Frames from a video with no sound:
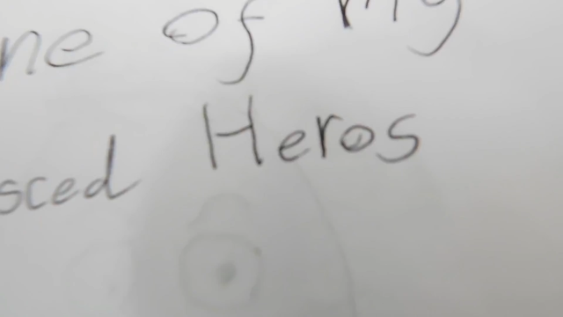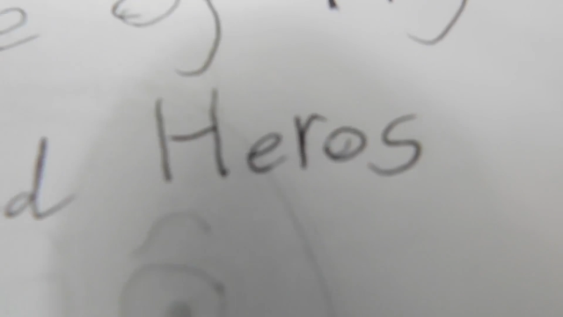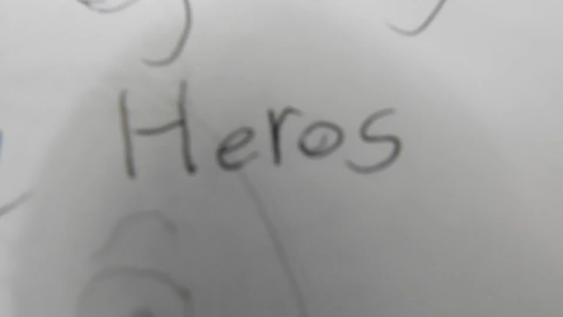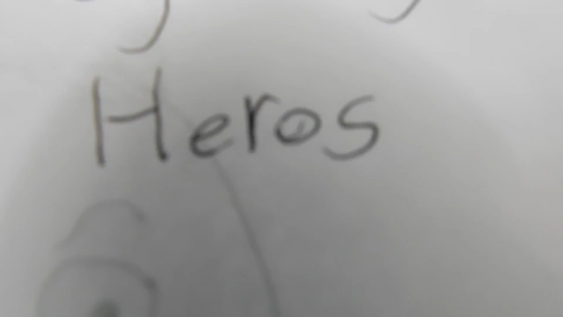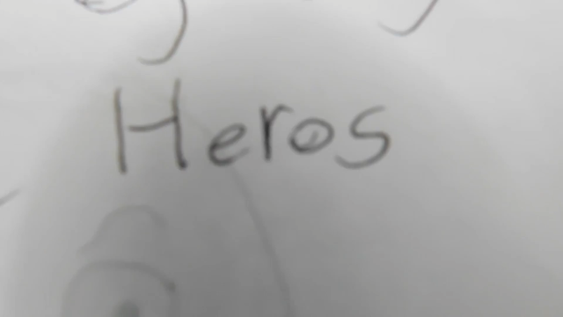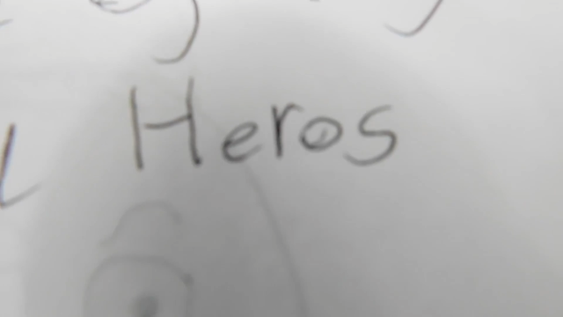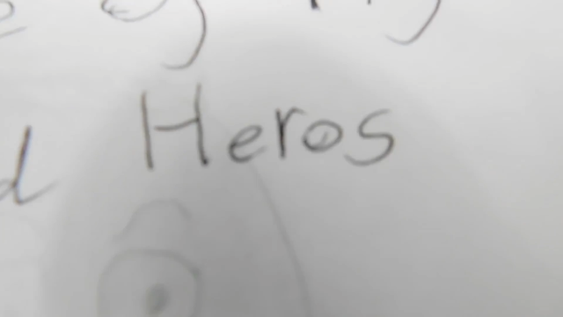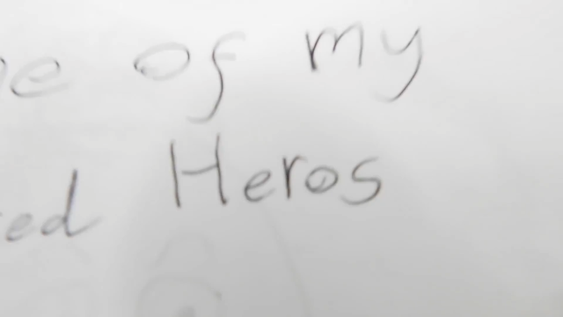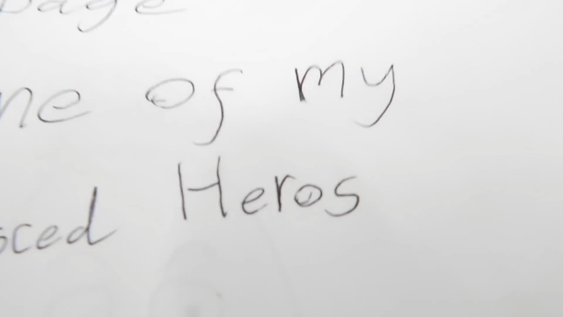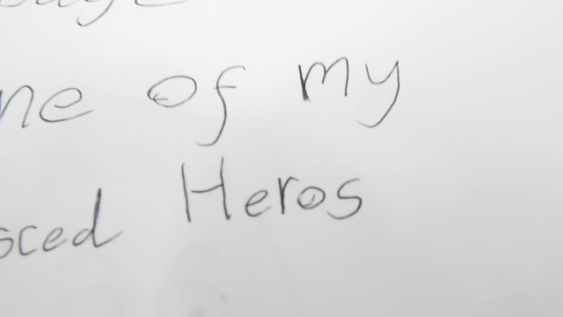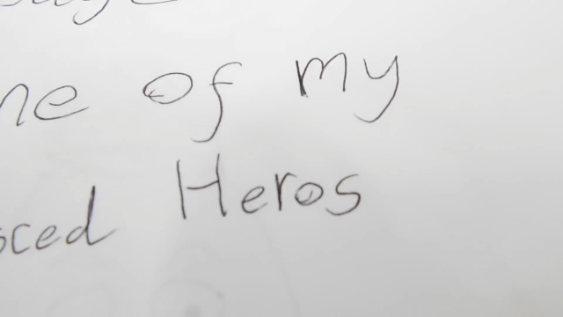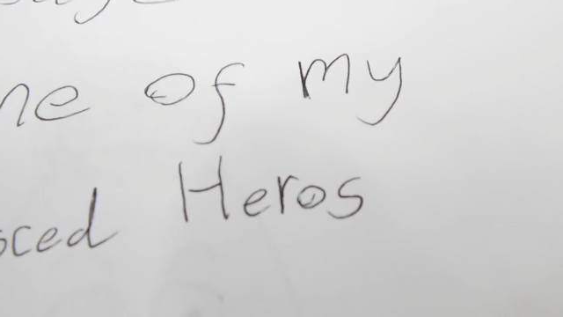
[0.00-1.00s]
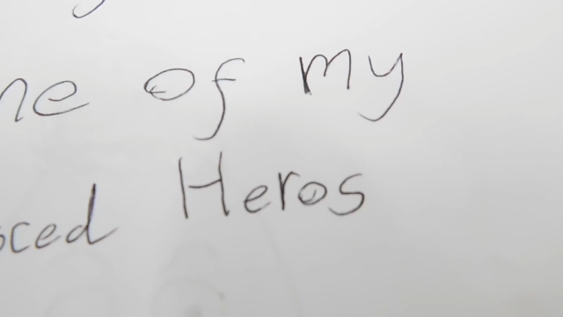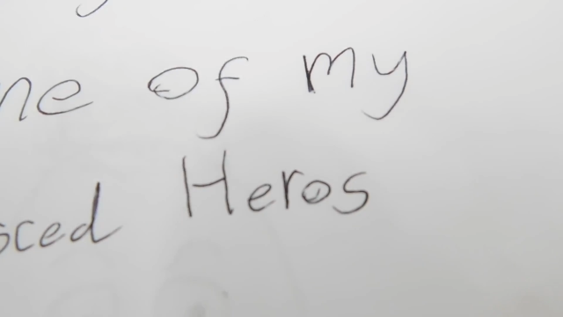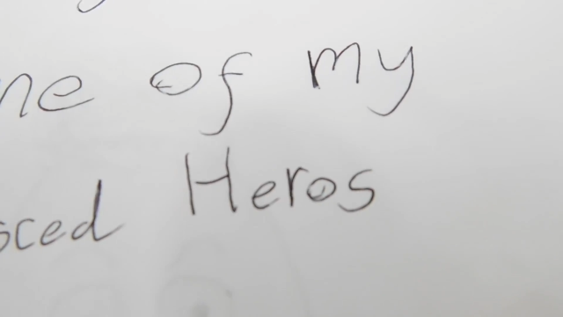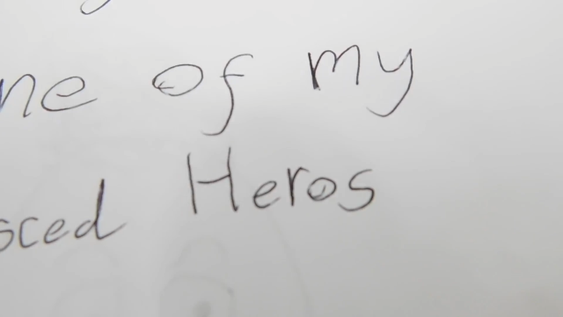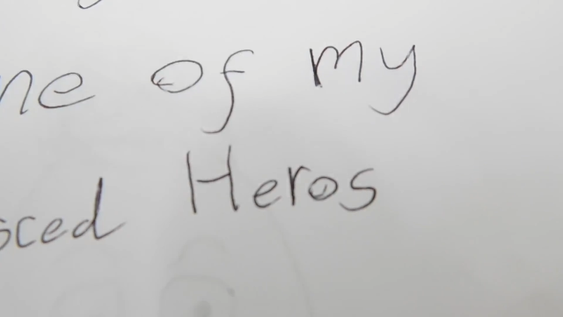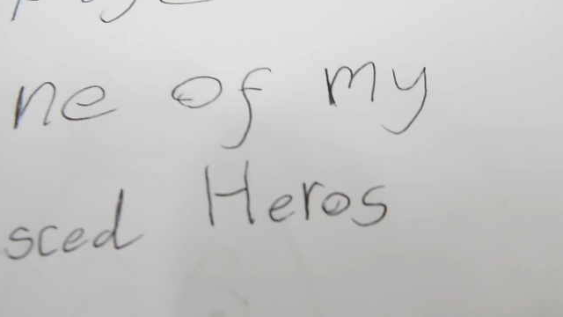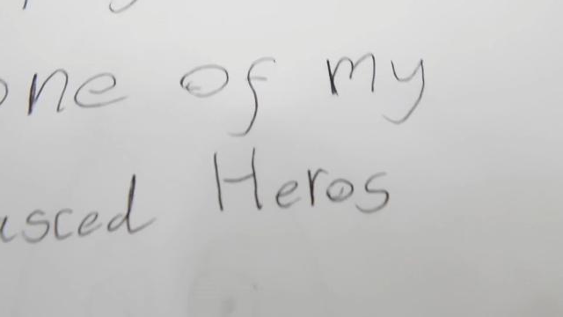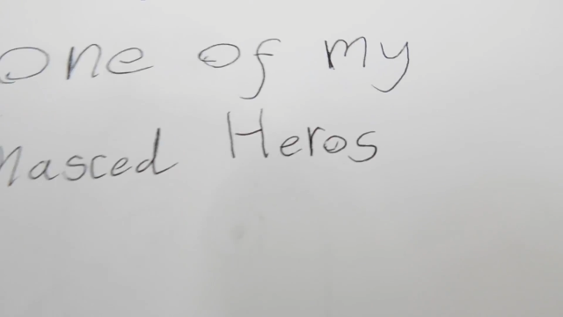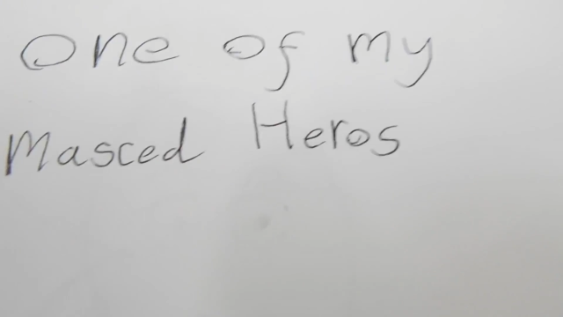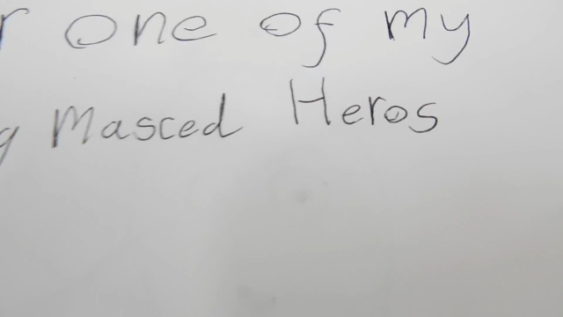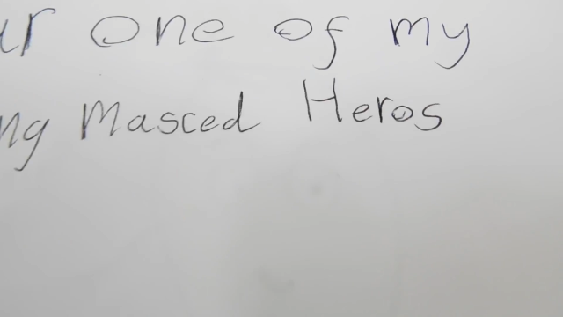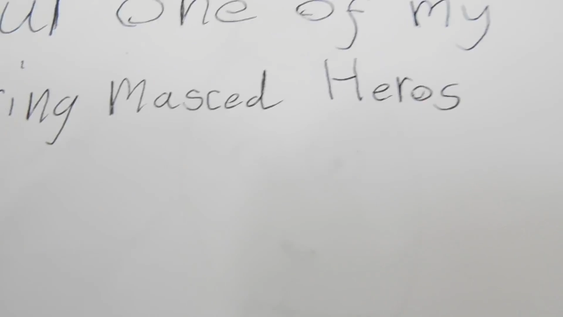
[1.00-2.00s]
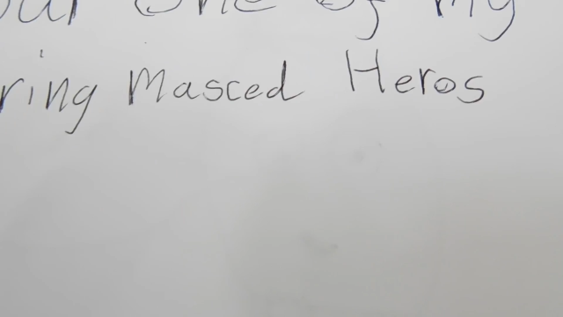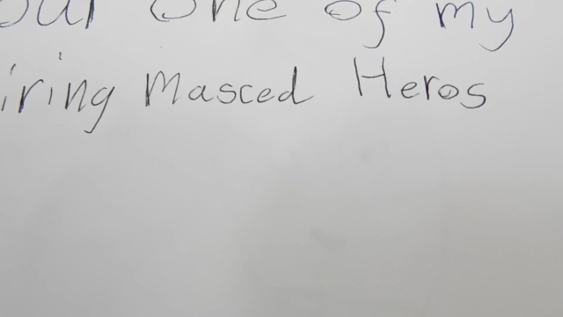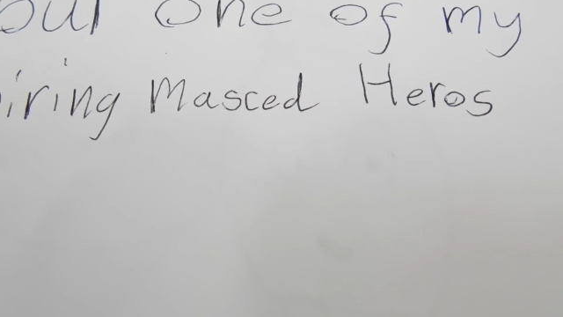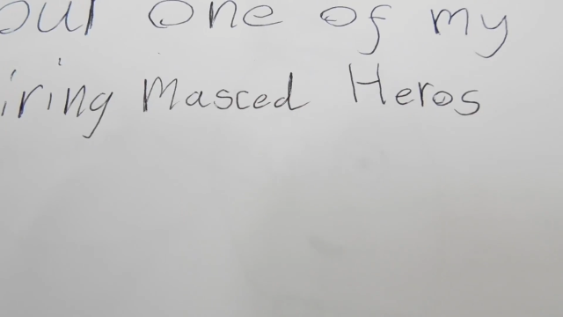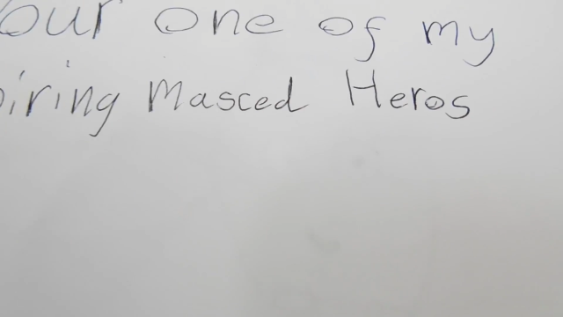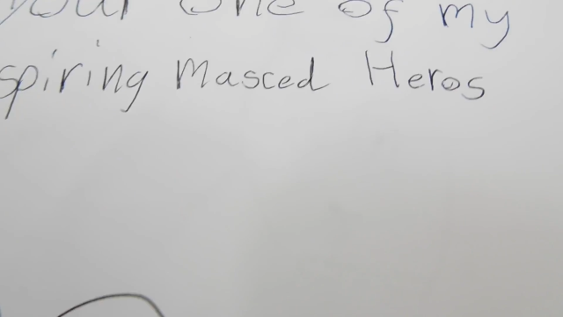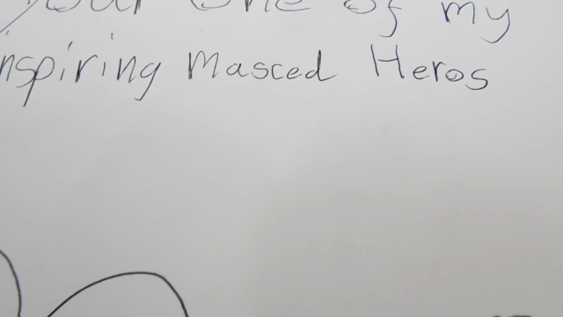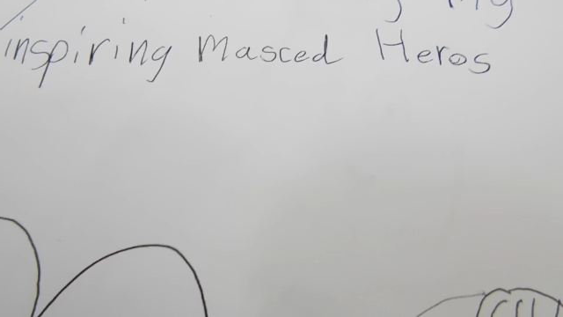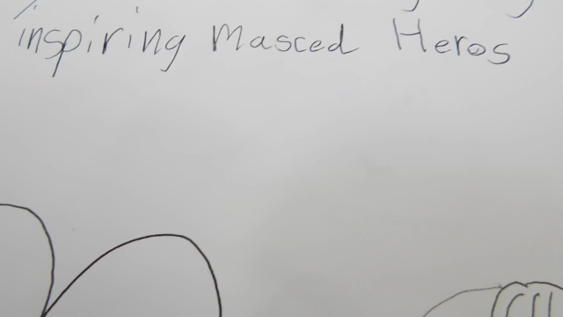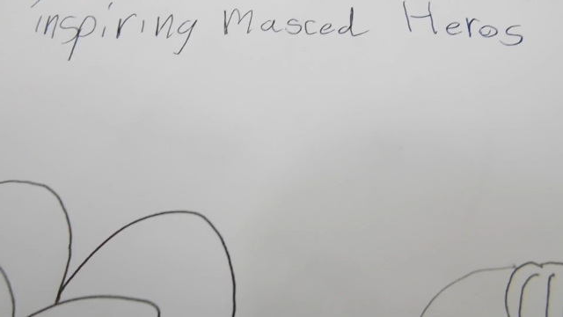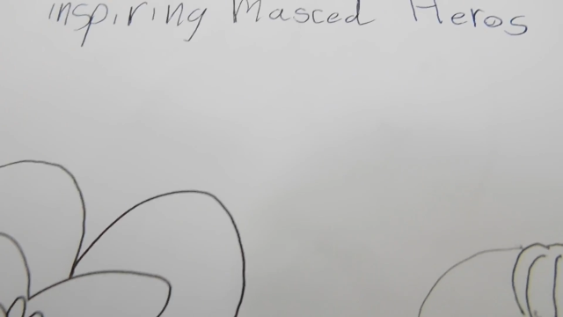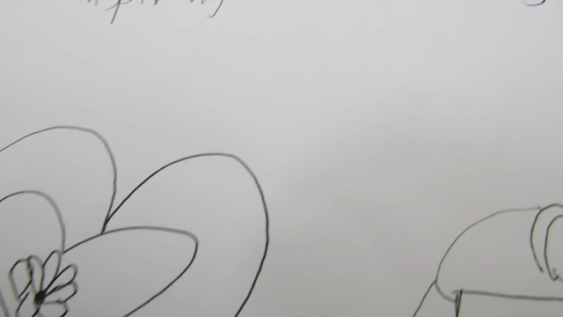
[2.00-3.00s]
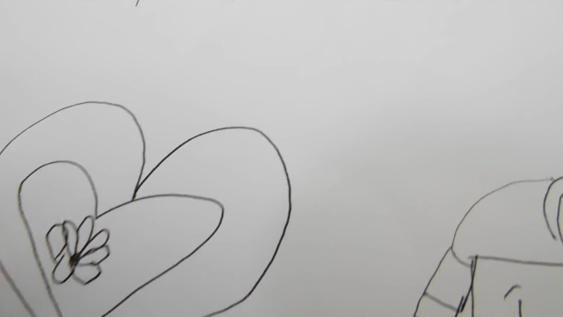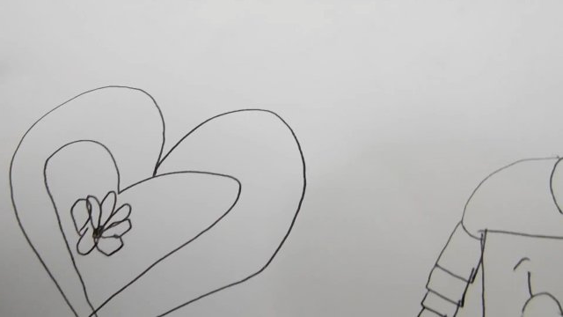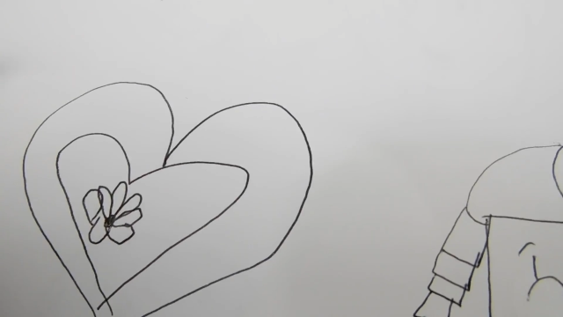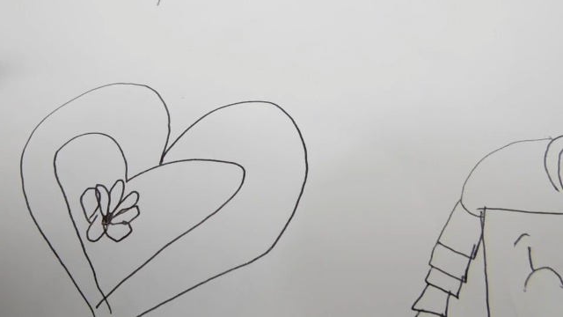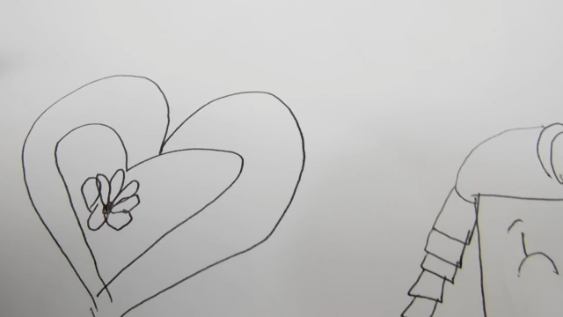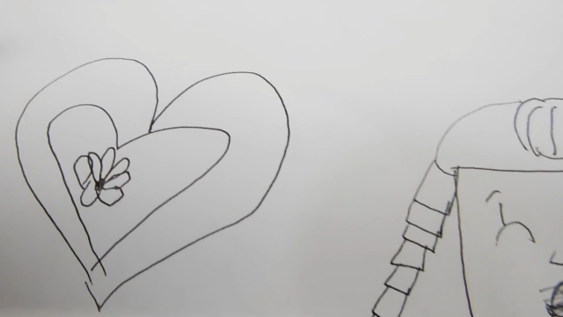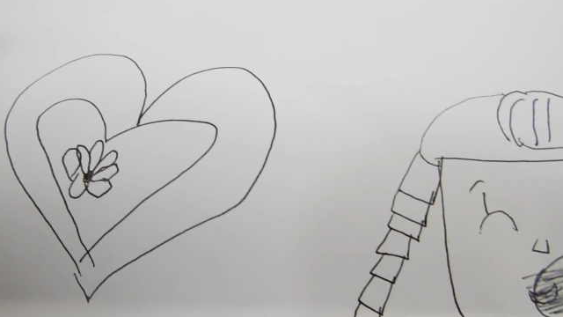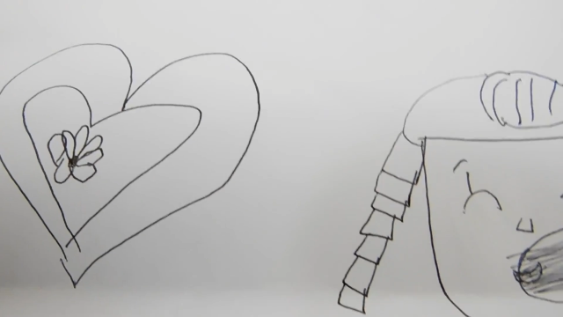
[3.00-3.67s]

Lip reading: (no speaker visible)